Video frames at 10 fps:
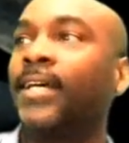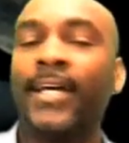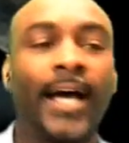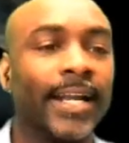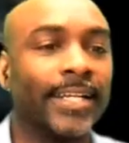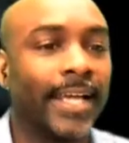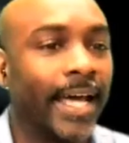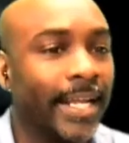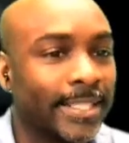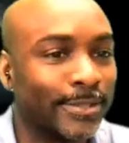I think
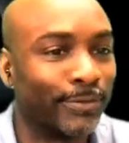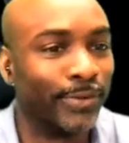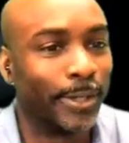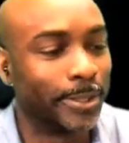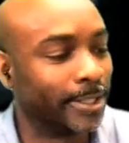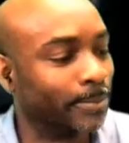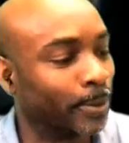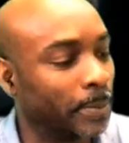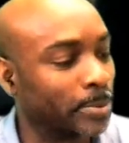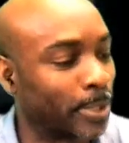God answers the phone
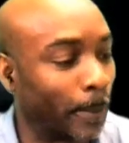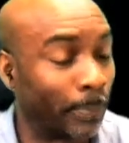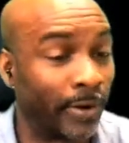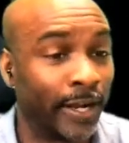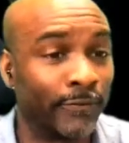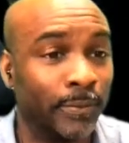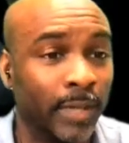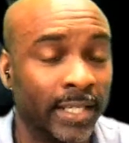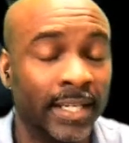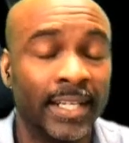anymore. People start praying for
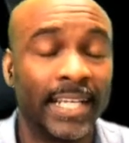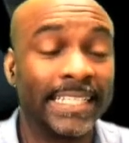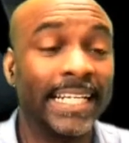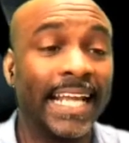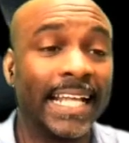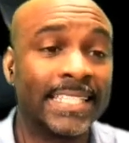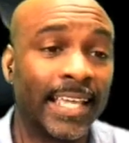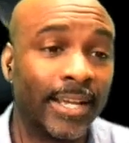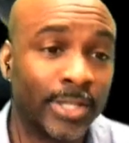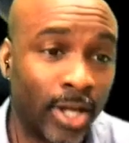money. Like, didn't I
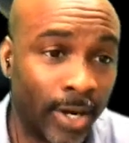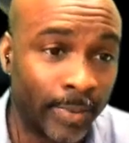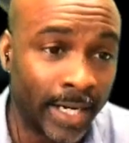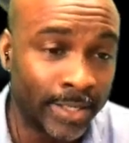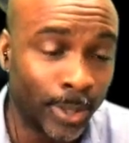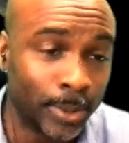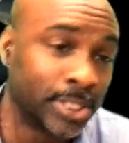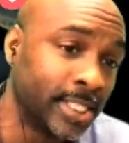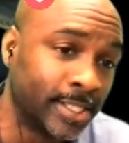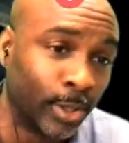tell y'all when I told
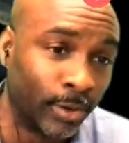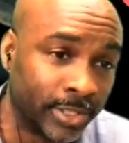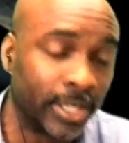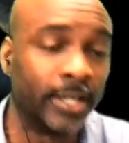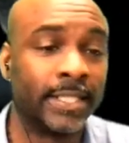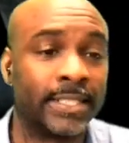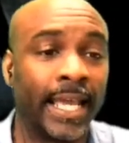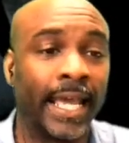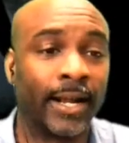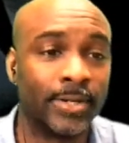Jesus to overturn the
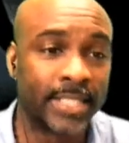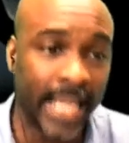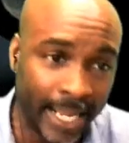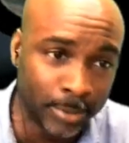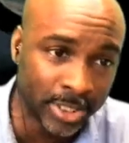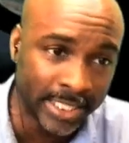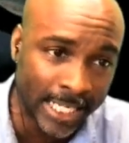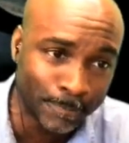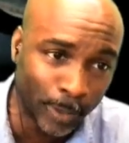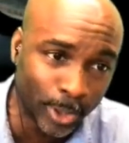daggone tables? You're
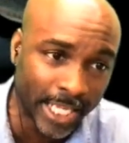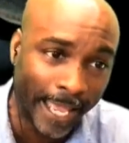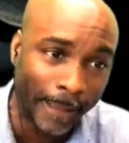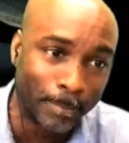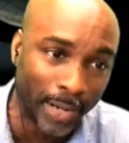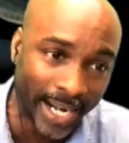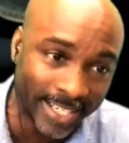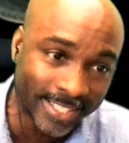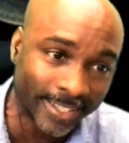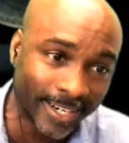not supposed to have
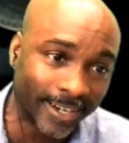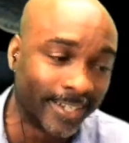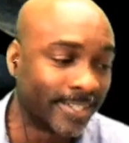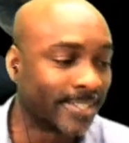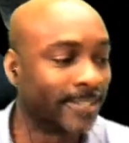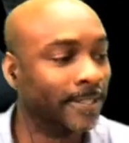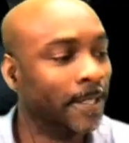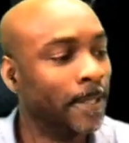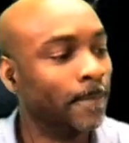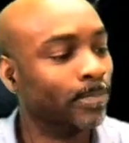fancy currency.
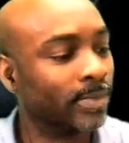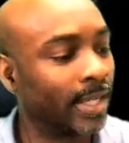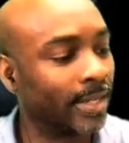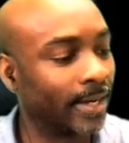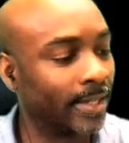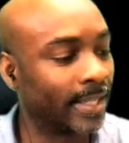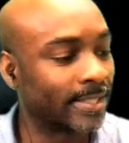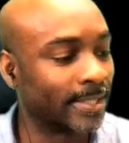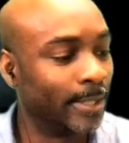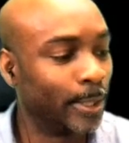
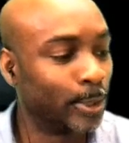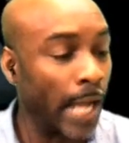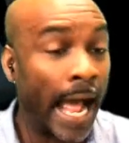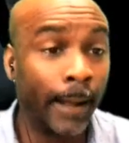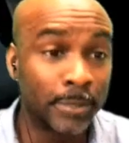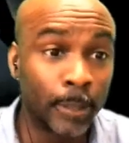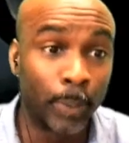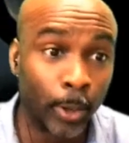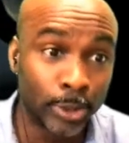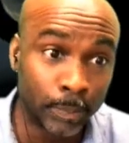Listen, I'm
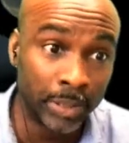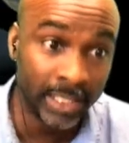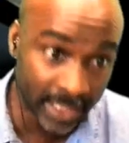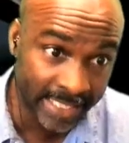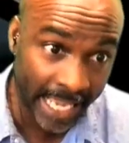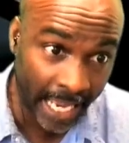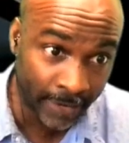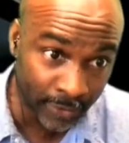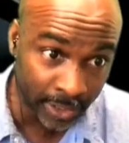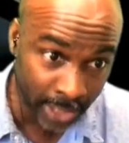supposed to be your
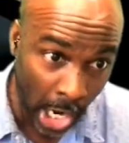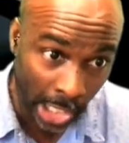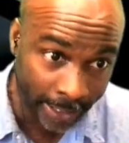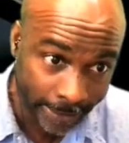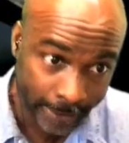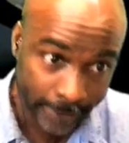savior, darn it.